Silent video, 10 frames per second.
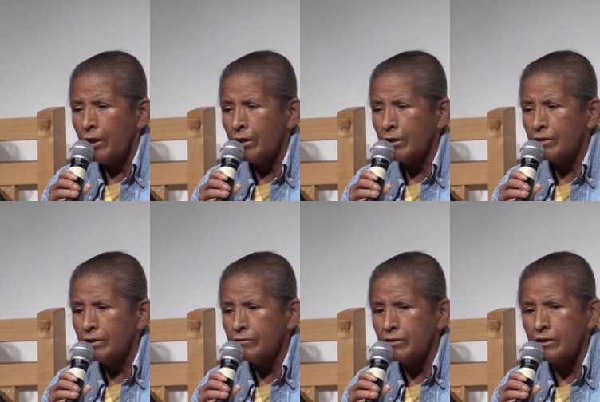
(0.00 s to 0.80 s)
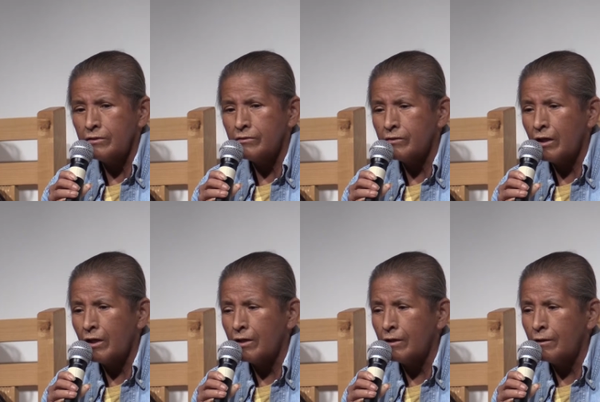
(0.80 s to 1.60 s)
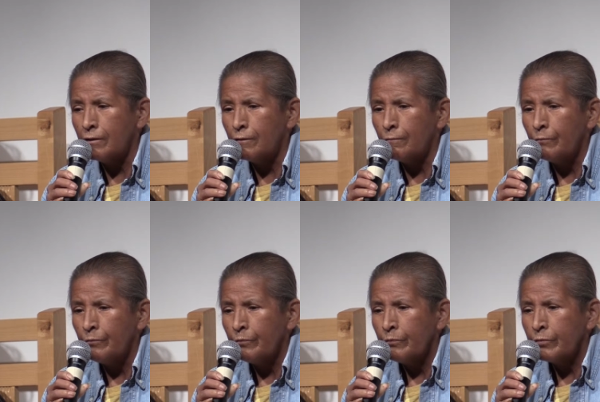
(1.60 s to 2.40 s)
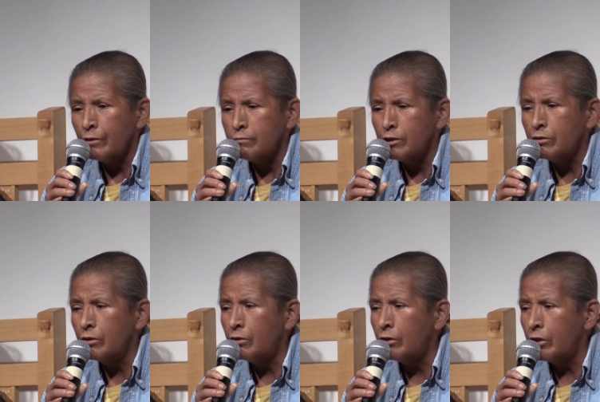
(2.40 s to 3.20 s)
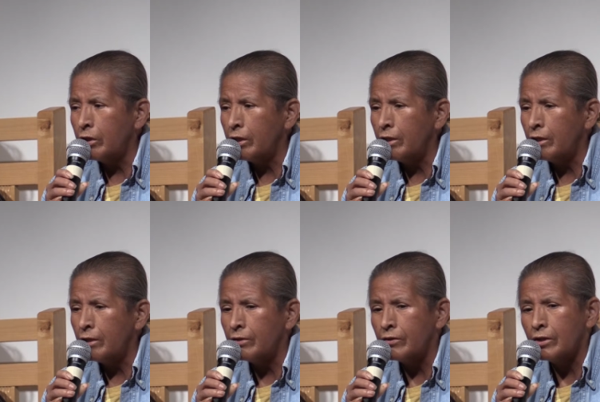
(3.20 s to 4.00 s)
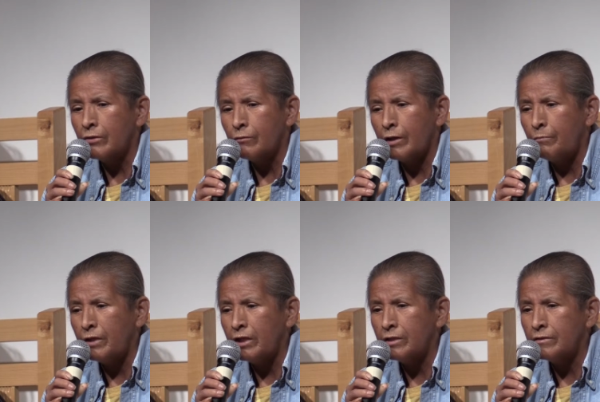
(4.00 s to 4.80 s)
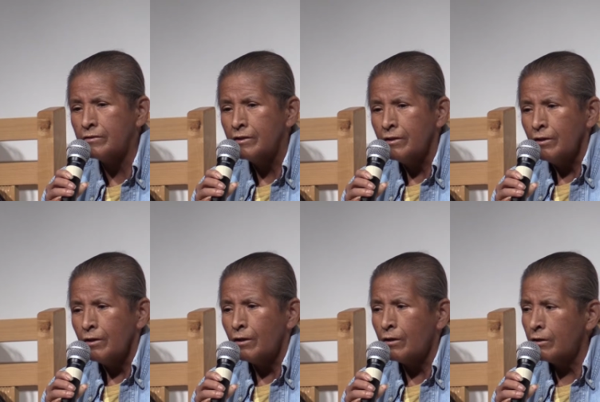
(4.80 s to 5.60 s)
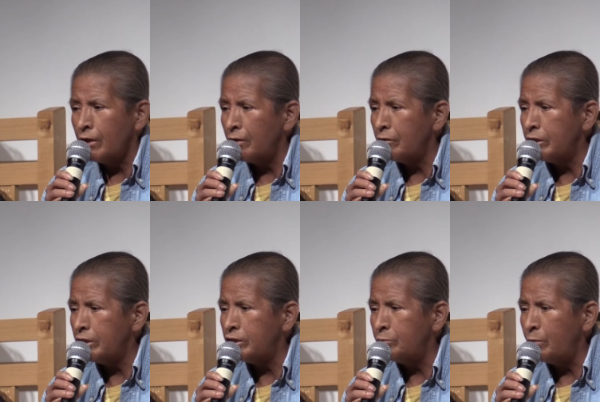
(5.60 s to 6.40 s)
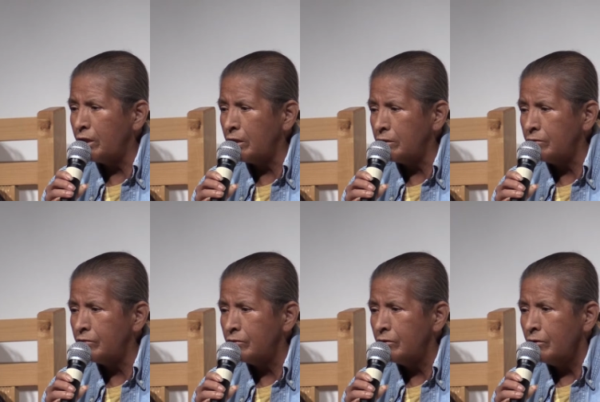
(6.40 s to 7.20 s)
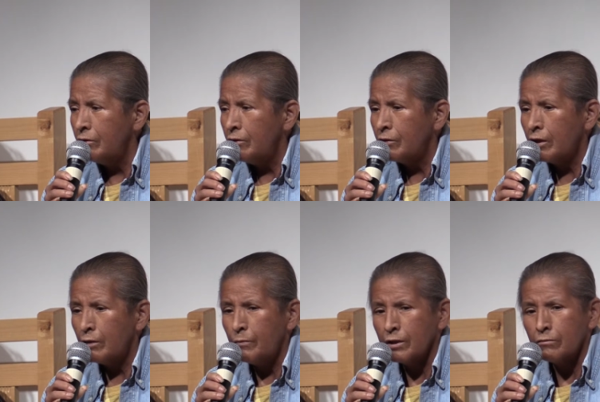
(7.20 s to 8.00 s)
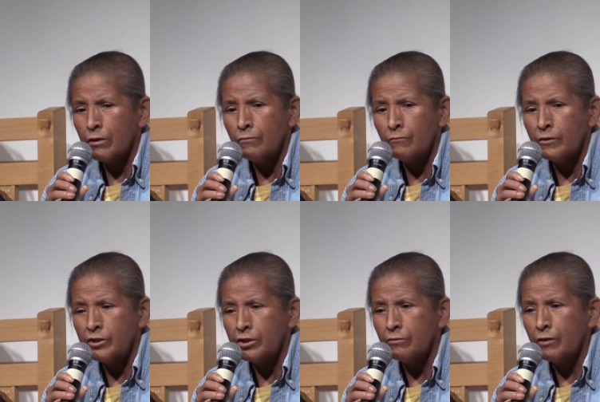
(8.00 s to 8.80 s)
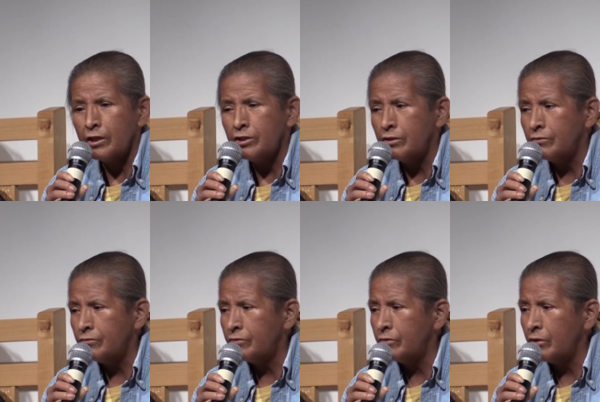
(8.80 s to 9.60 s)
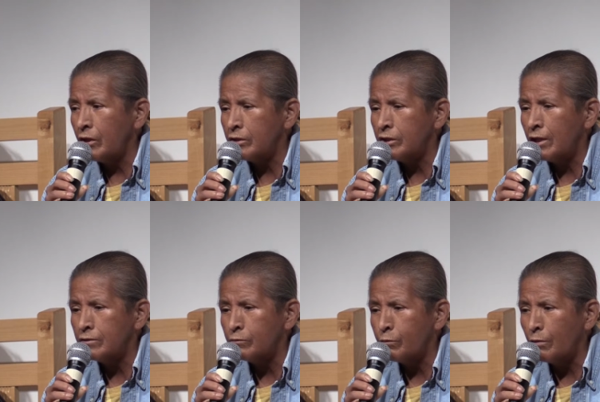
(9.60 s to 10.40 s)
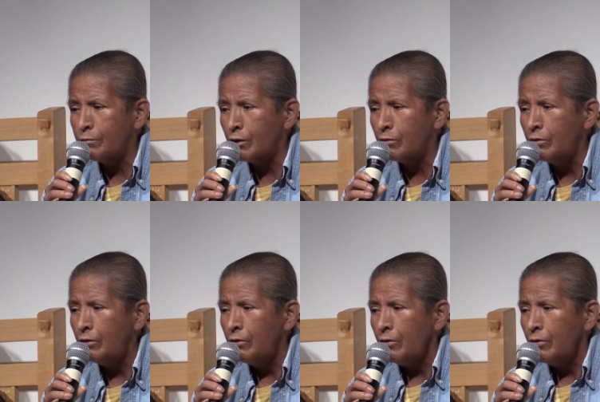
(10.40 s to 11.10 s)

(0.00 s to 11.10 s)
And the seeds that um, the blue corn and the red beans are heritage beans that have been grown for generations at Taos Pueblo.